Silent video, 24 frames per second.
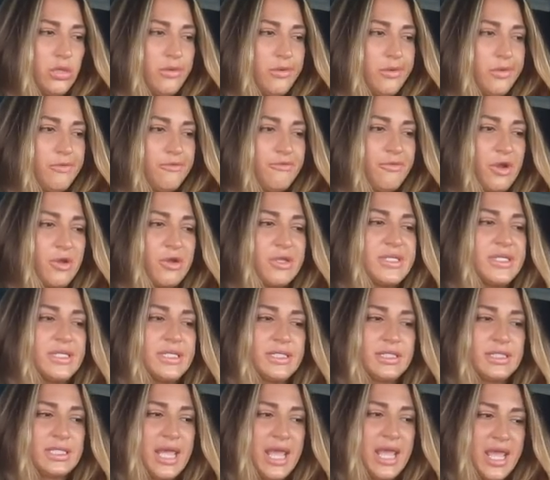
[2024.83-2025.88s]
Very
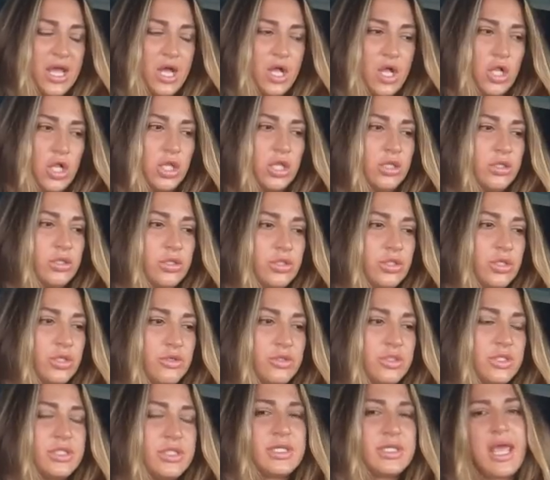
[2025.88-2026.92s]
stale.
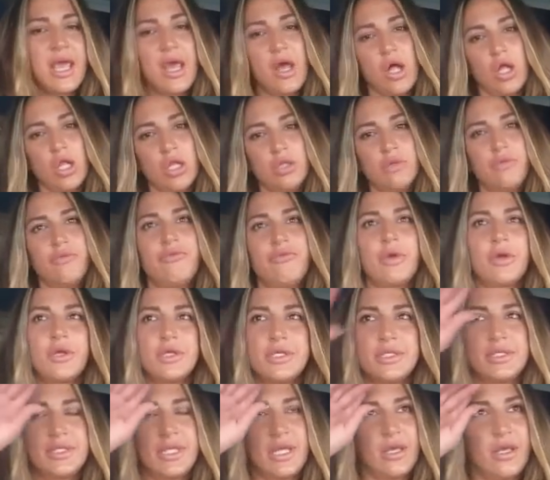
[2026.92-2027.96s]
She's stale, very
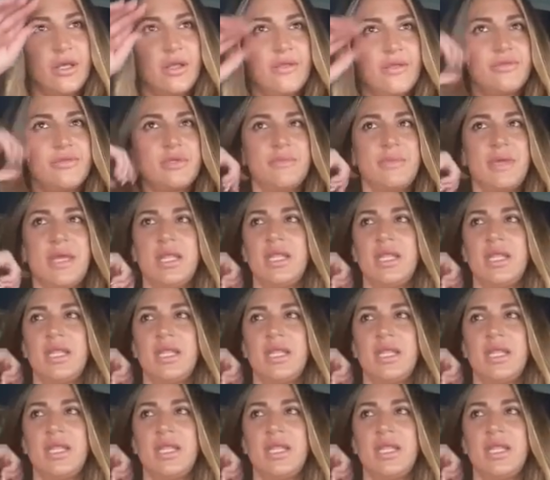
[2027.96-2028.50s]
stale to me.